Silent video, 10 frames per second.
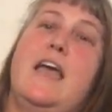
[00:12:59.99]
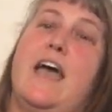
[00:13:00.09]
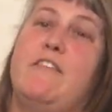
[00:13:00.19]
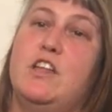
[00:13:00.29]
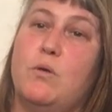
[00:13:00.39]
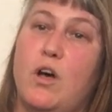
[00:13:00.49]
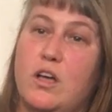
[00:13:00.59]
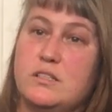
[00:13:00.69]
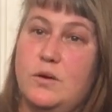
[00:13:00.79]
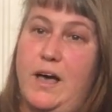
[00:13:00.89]
And then you
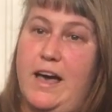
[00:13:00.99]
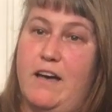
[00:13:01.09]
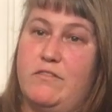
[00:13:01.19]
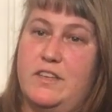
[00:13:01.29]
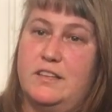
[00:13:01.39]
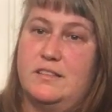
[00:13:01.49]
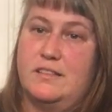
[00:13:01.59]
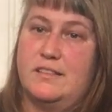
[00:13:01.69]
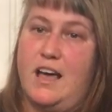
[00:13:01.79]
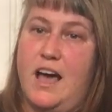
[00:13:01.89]
also have this
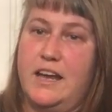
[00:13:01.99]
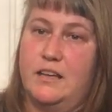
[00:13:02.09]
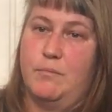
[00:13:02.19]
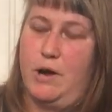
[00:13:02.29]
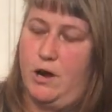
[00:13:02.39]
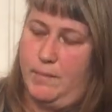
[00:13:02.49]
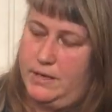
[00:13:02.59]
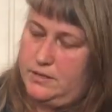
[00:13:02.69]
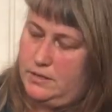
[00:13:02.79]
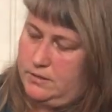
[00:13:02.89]
side
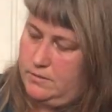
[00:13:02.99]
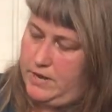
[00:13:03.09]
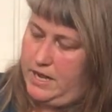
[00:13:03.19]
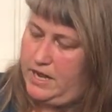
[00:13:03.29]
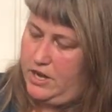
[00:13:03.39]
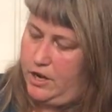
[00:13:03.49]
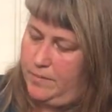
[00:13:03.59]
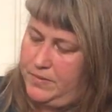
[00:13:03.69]
compartment right here.